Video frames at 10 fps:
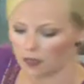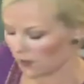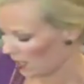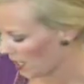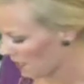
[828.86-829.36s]

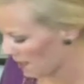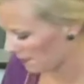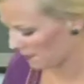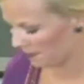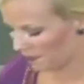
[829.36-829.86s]
Okay?
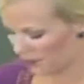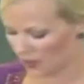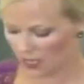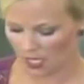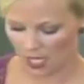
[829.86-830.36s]

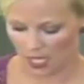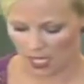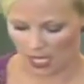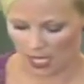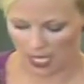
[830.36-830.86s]

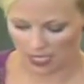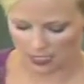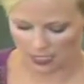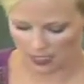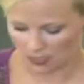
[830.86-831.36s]

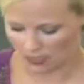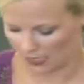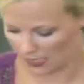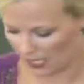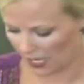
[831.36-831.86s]
And I'll
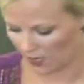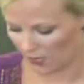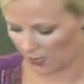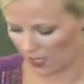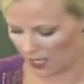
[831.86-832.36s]
set that out of
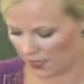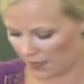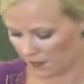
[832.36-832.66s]
the way.